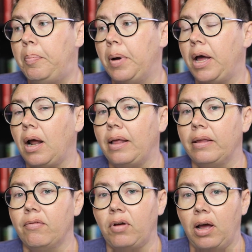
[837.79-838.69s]
but I
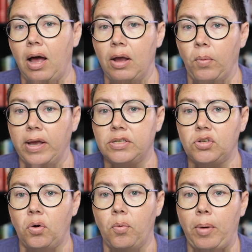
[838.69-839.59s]
live on a highway,
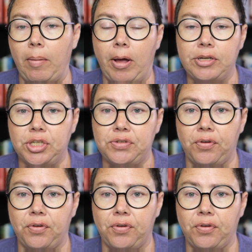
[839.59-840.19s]
so my apologies